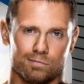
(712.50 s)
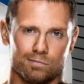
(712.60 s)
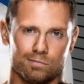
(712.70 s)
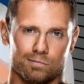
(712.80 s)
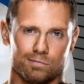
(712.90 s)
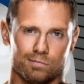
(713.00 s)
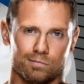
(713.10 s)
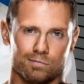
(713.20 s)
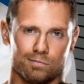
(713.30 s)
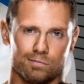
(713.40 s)

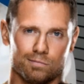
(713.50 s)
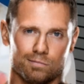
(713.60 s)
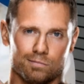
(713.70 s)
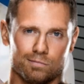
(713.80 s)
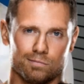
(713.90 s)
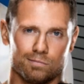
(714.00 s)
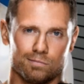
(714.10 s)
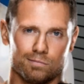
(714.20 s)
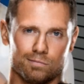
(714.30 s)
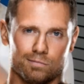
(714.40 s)

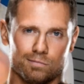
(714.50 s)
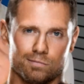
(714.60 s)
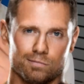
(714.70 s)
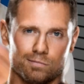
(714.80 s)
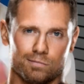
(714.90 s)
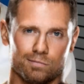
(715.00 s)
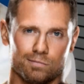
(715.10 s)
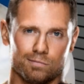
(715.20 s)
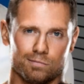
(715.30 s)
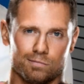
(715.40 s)

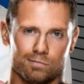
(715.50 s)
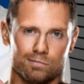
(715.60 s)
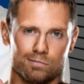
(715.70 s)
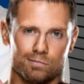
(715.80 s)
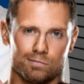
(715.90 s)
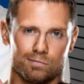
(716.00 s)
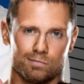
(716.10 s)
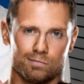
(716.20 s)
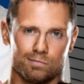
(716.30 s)
(not speaking)